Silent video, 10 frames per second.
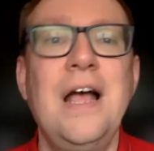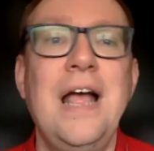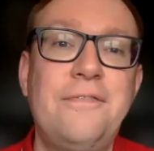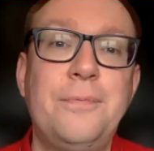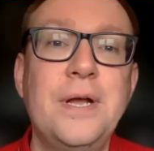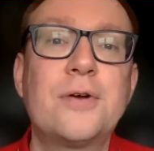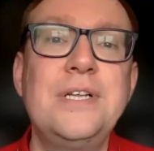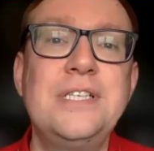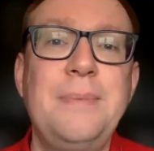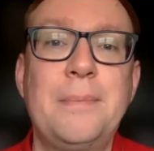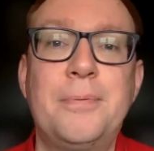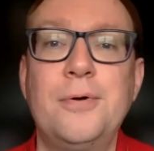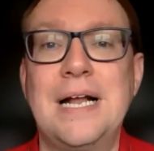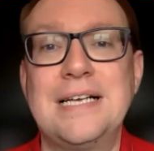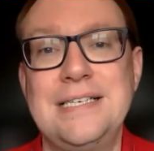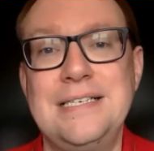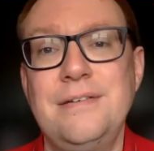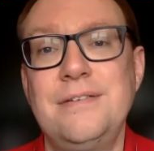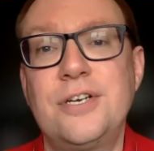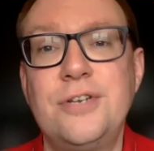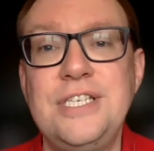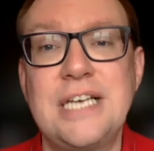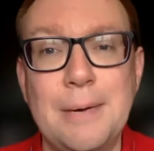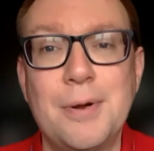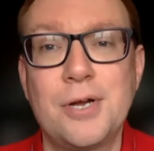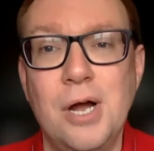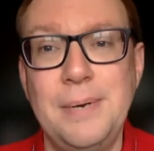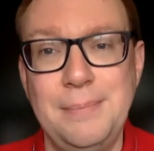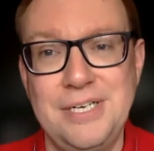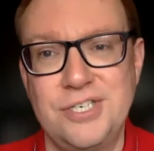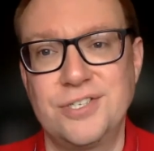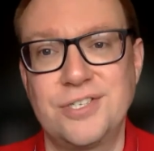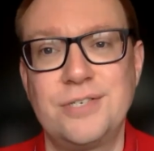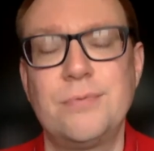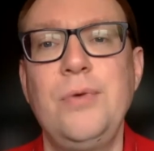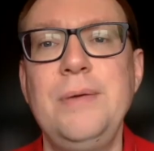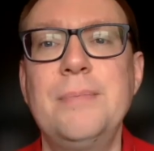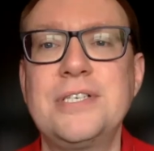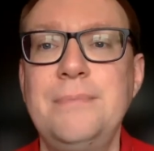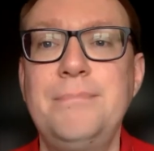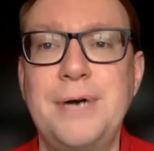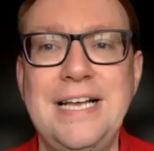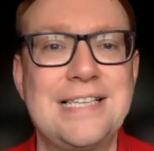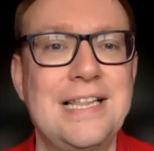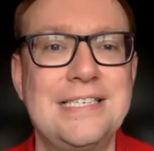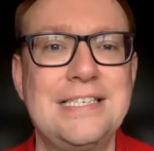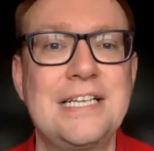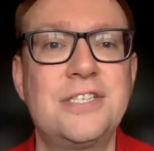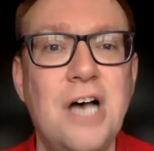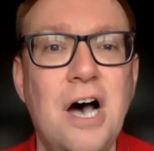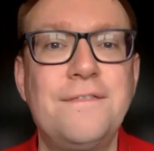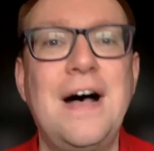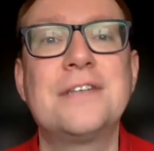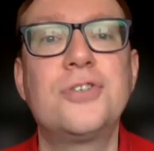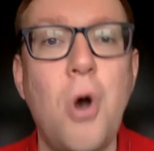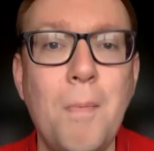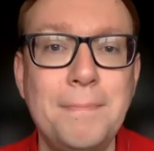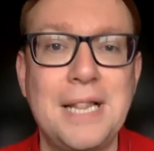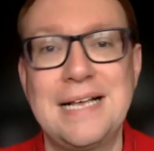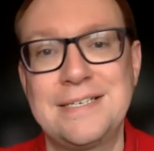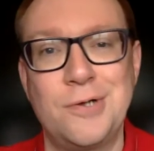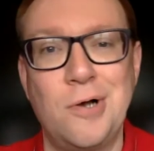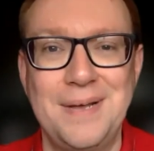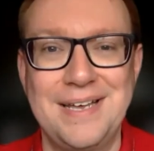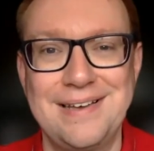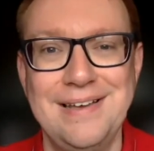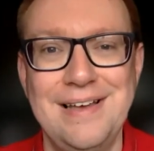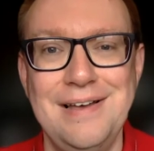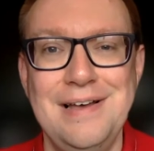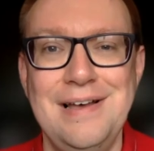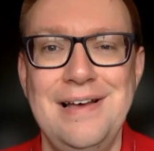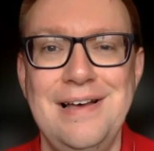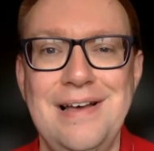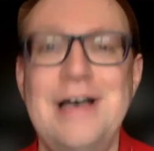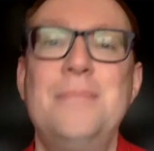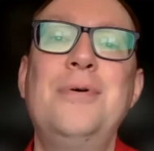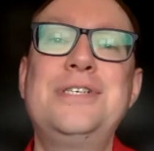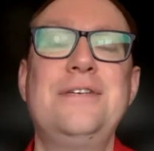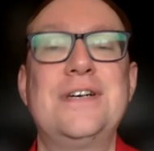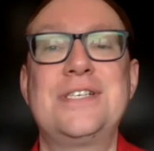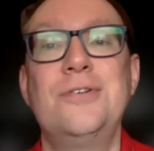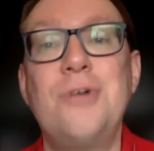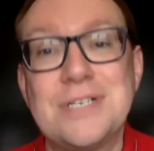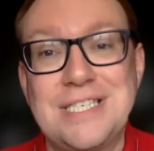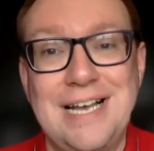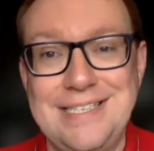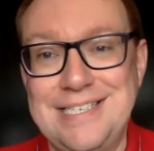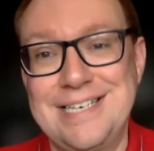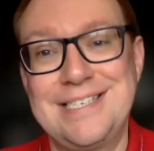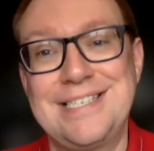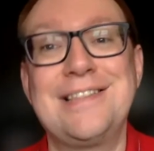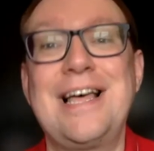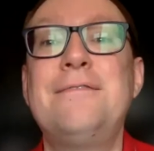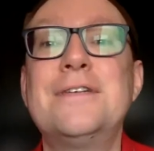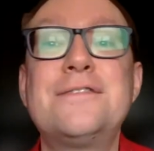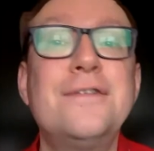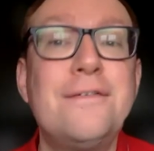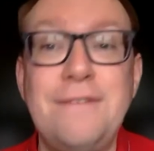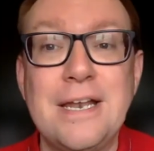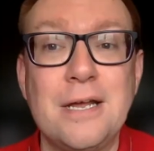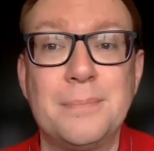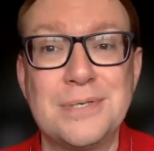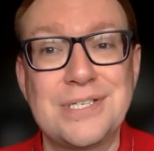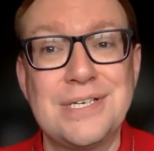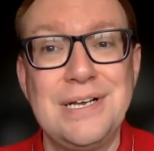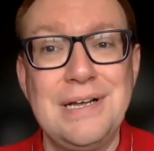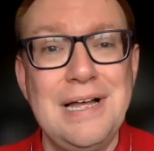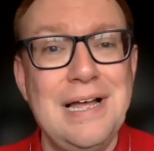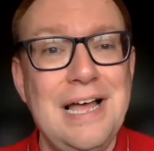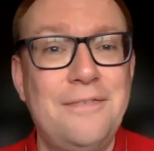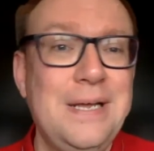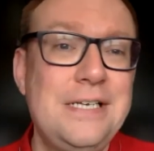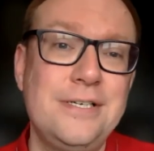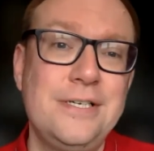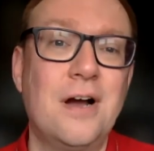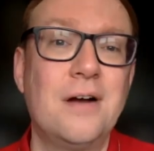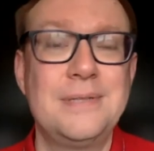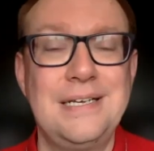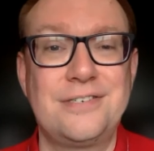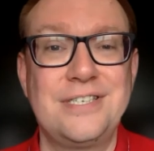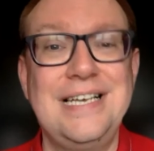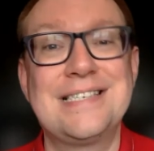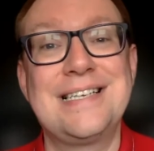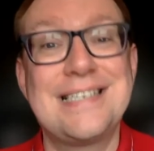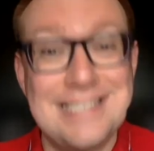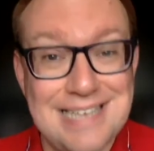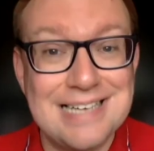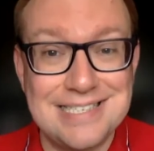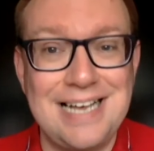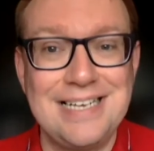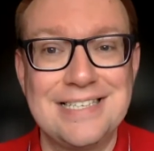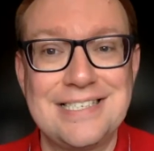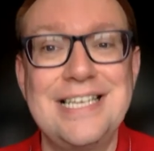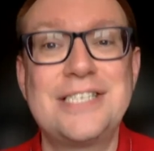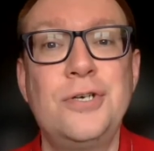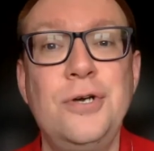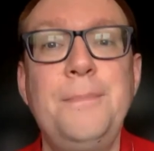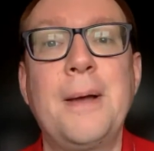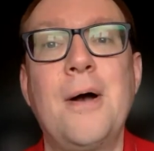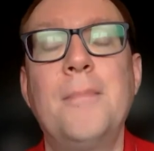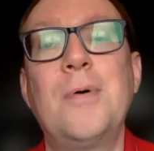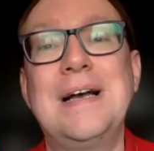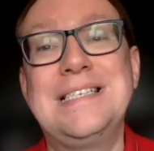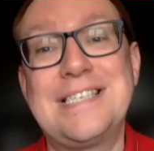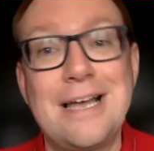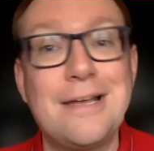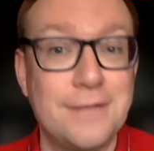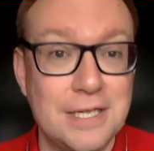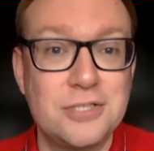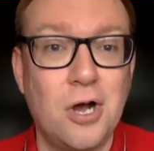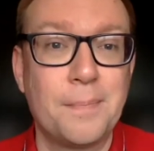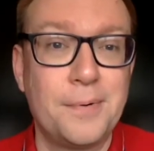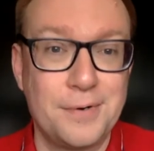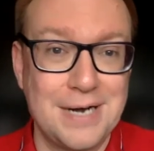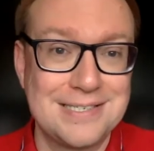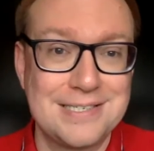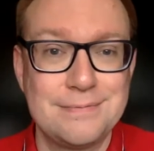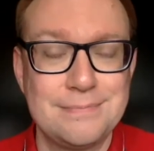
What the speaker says: If we are going to make progress in decreasing our carbon emissions, we must embrace that this is a tough and complex topic. Most of us are not scientists, and life is full of variables. If we treat carbon literacy as an exact science, this could become quite stifling to our progress.